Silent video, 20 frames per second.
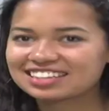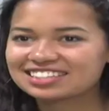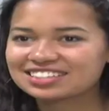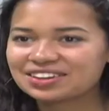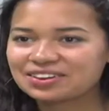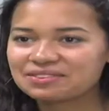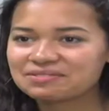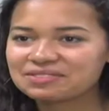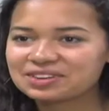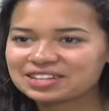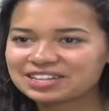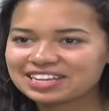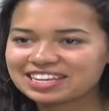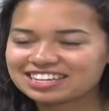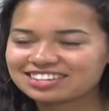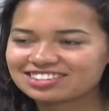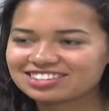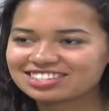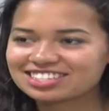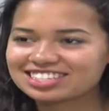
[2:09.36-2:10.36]
So I'm really
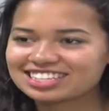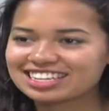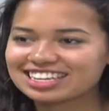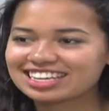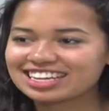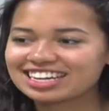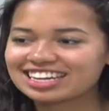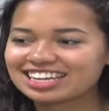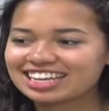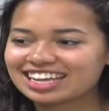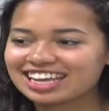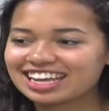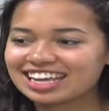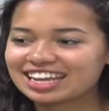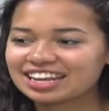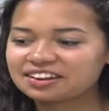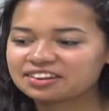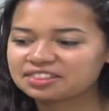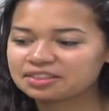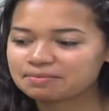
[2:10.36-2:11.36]
interested
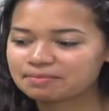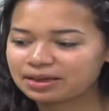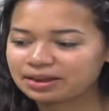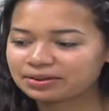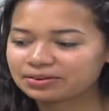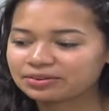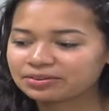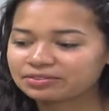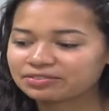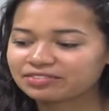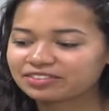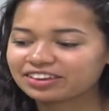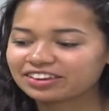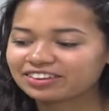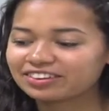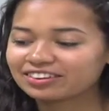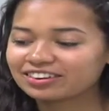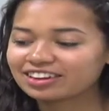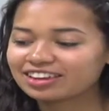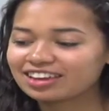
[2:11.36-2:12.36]
in the medical
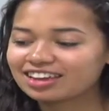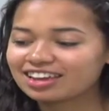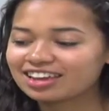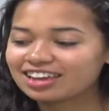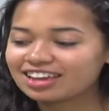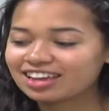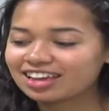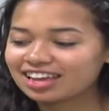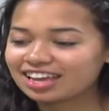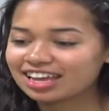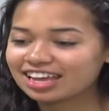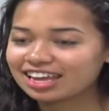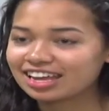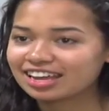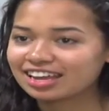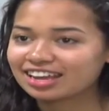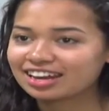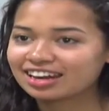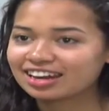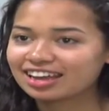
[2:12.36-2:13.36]
field
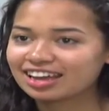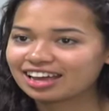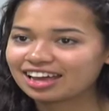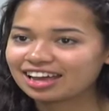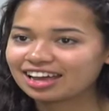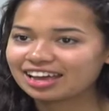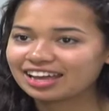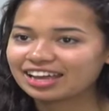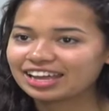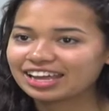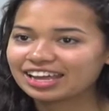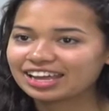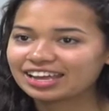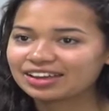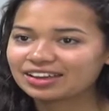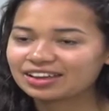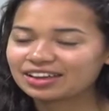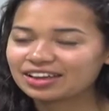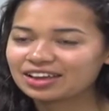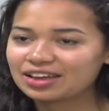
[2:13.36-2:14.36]
and I
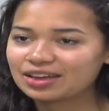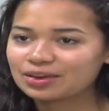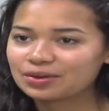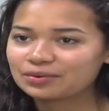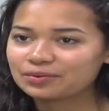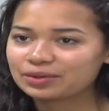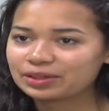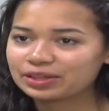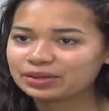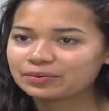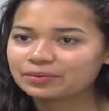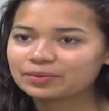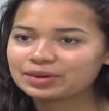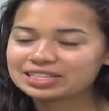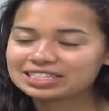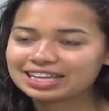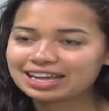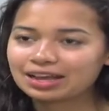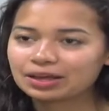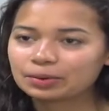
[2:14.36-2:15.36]
really
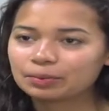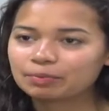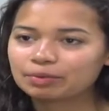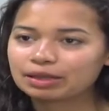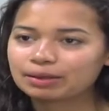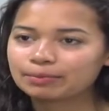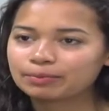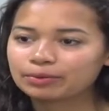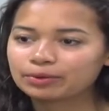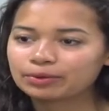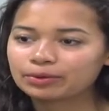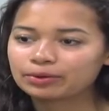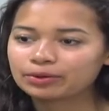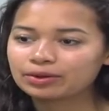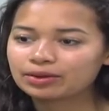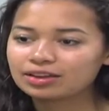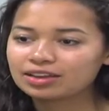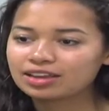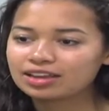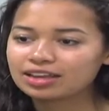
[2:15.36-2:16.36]
want to help
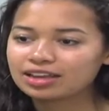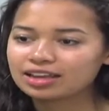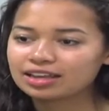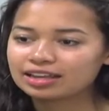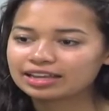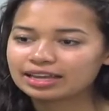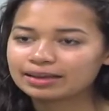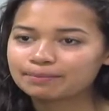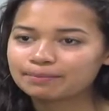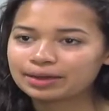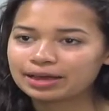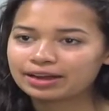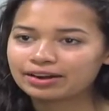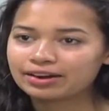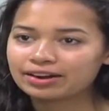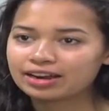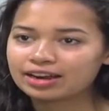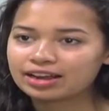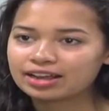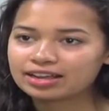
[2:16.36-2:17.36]
people get
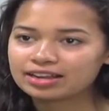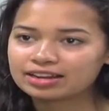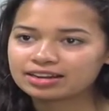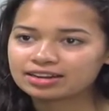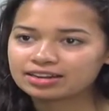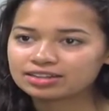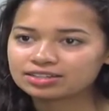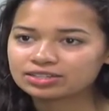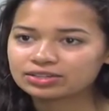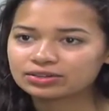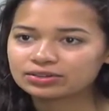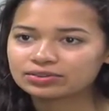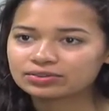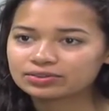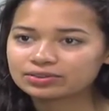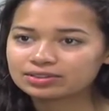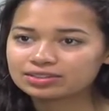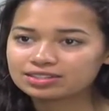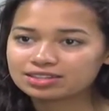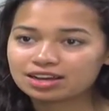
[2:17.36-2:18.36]
better and
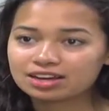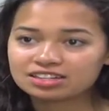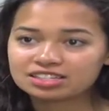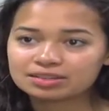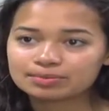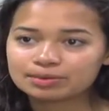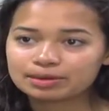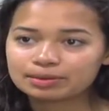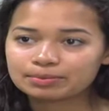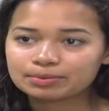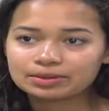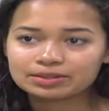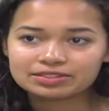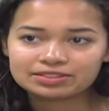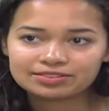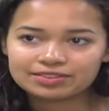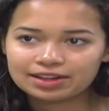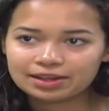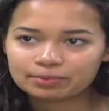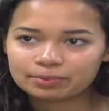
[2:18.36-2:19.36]
to talk to people,
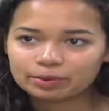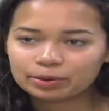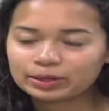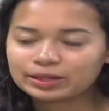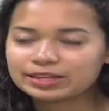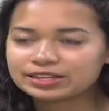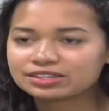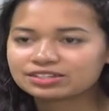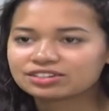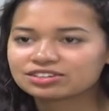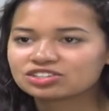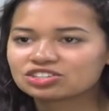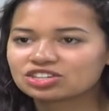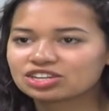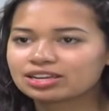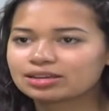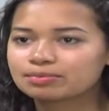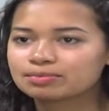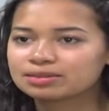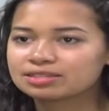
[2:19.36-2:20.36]
develop
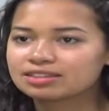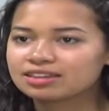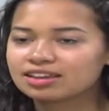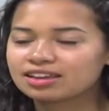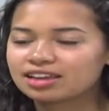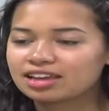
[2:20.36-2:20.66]
relationships.